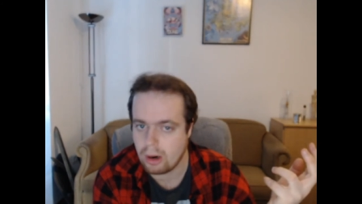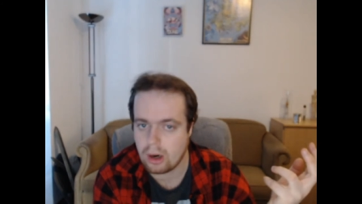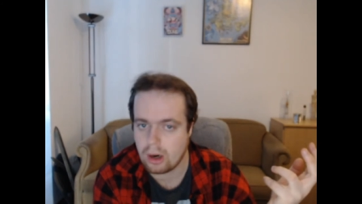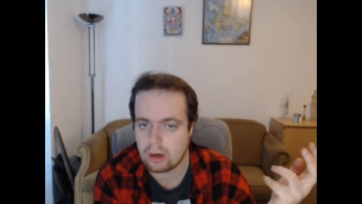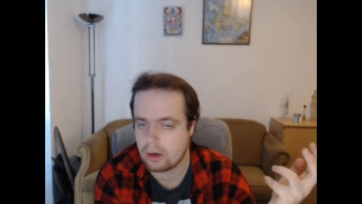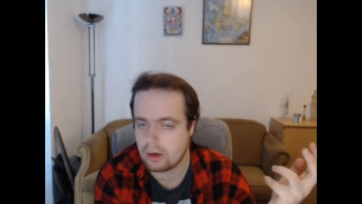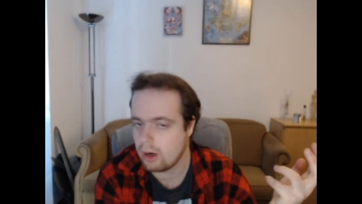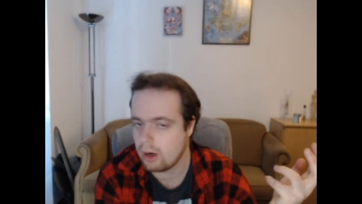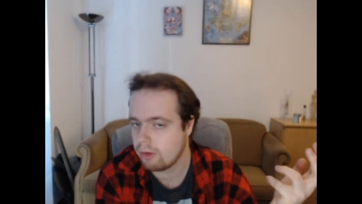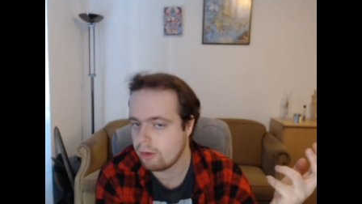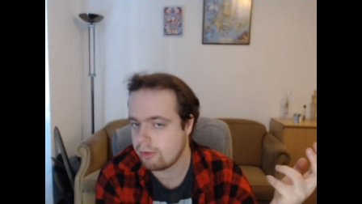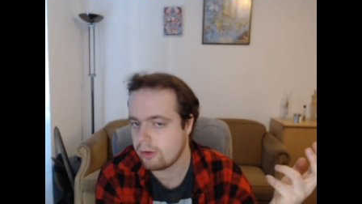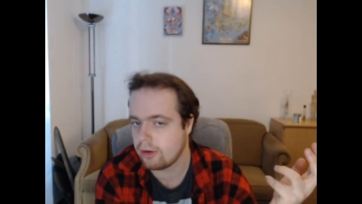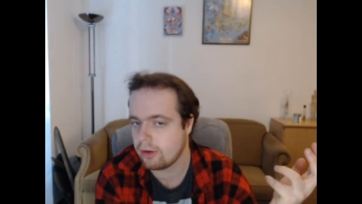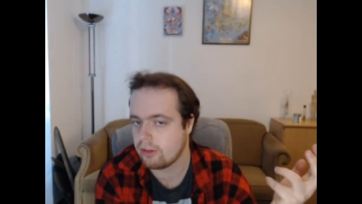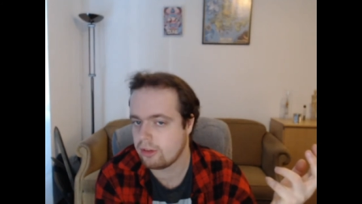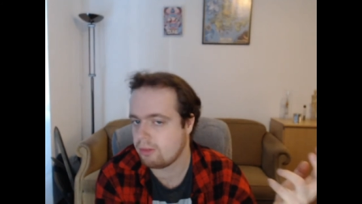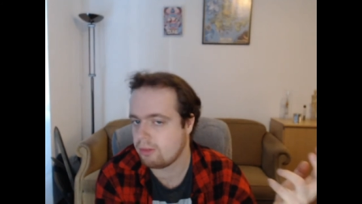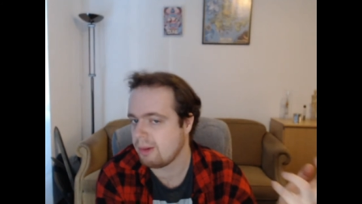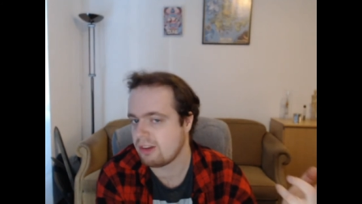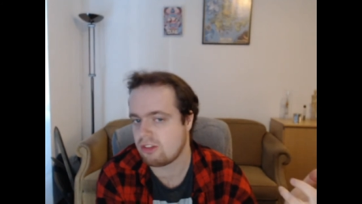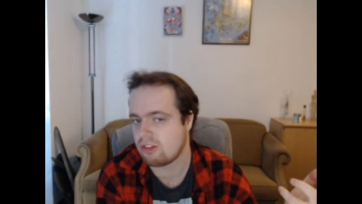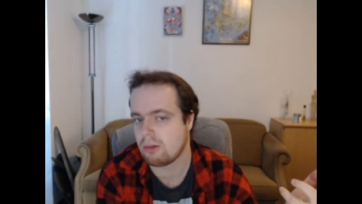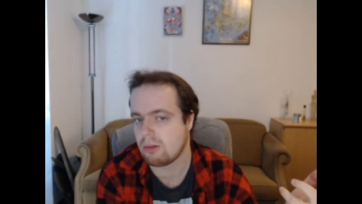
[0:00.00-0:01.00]
are governed
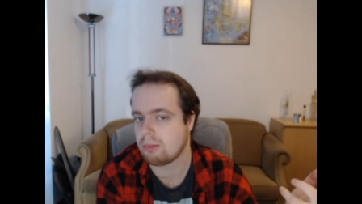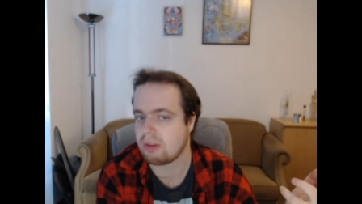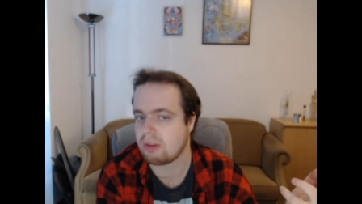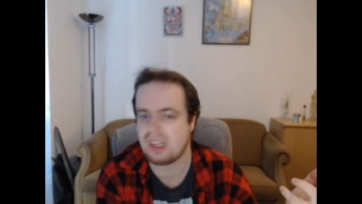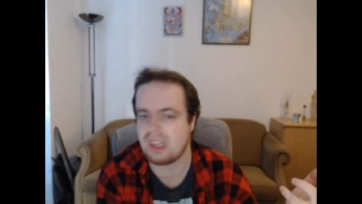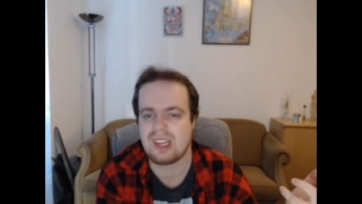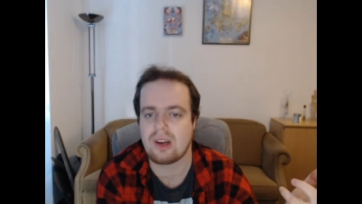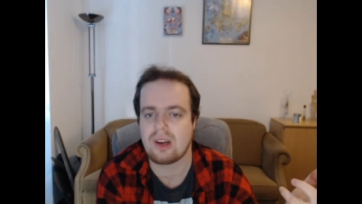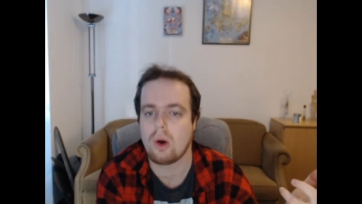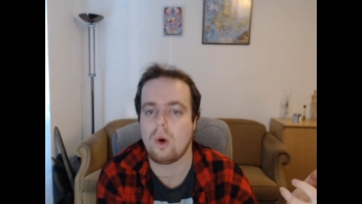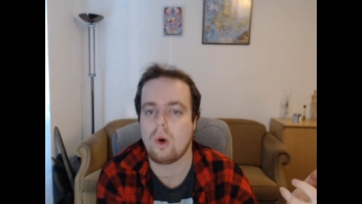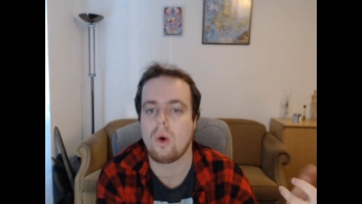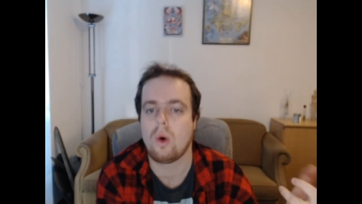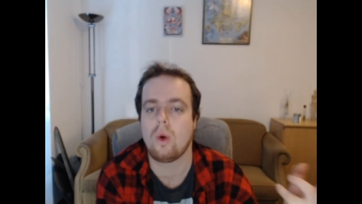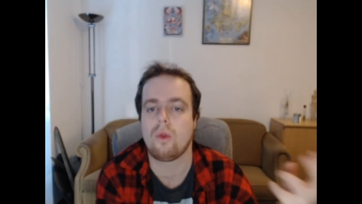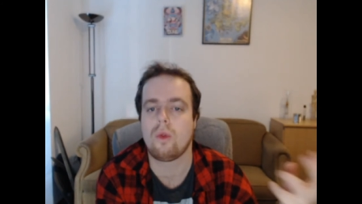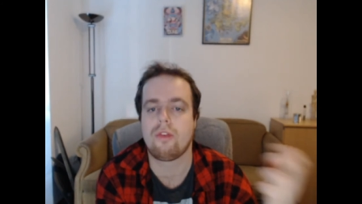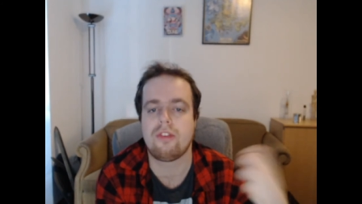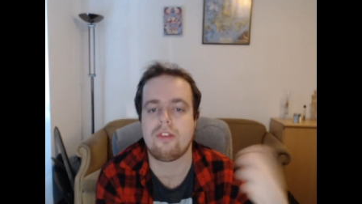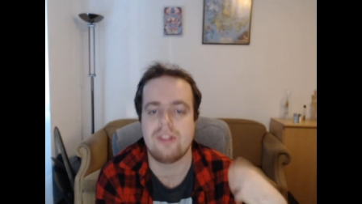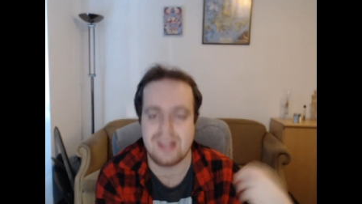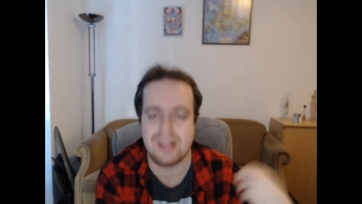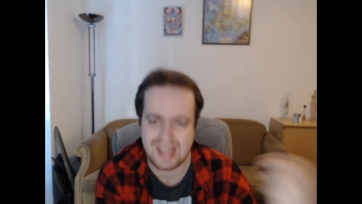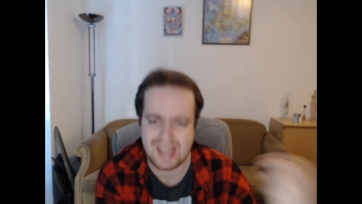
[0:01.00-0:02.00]
by something called
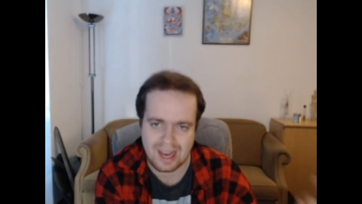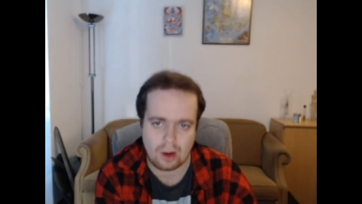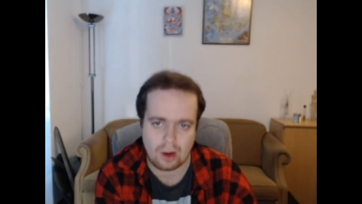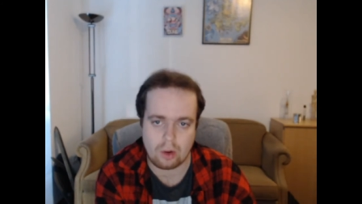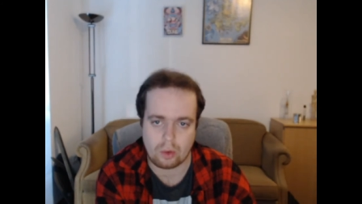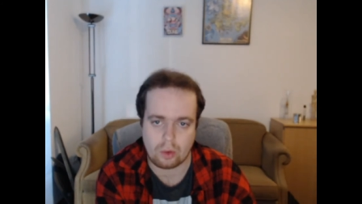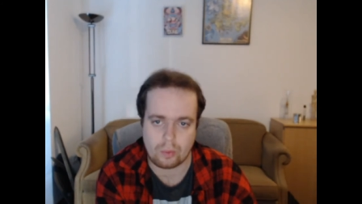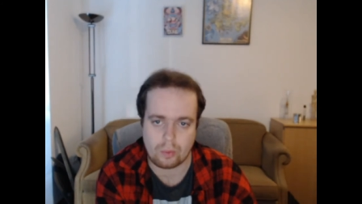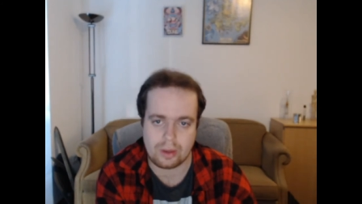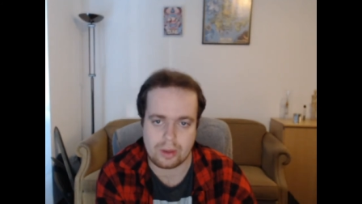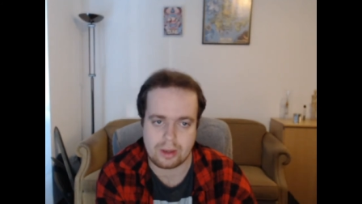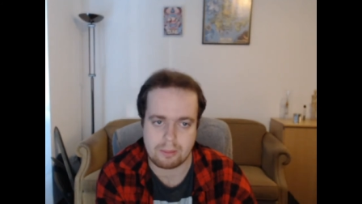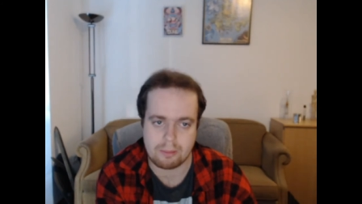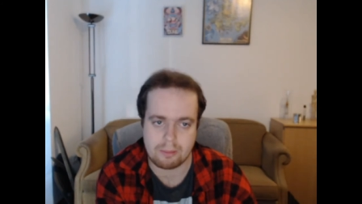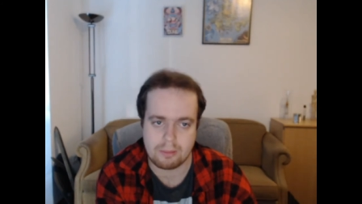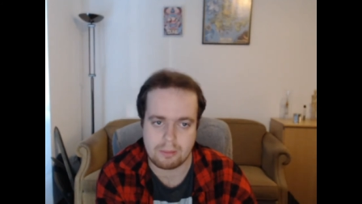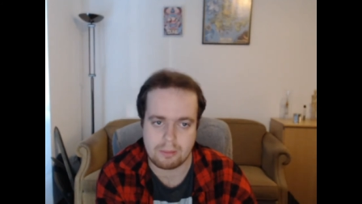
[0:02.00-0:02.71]
the algorithm.